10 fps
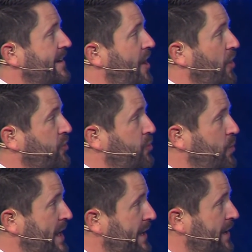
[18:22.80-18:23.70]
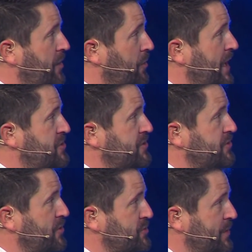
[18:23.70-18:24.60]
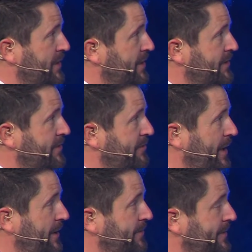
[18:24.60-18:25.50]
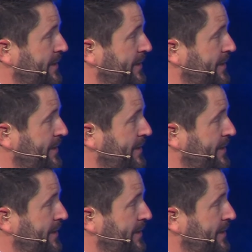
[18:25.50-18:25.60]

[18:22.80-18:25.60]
Our creed at Hero Nation has always been this, right?